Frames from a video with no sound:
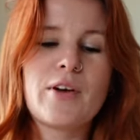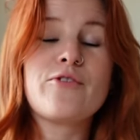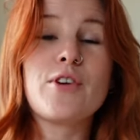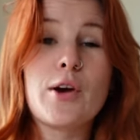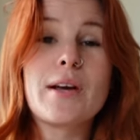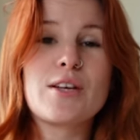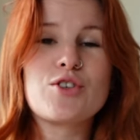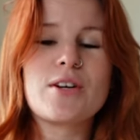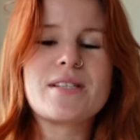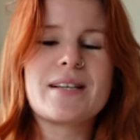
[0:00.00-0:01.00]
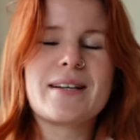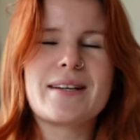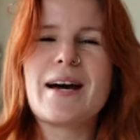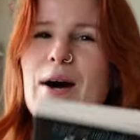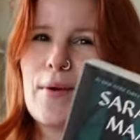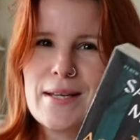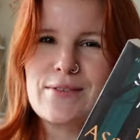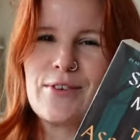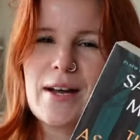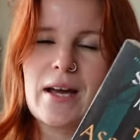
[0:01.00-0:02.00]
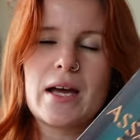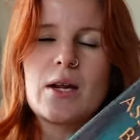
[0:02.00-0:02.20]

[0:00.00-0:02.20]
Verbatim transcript: Very interesting and I can't wait to find out.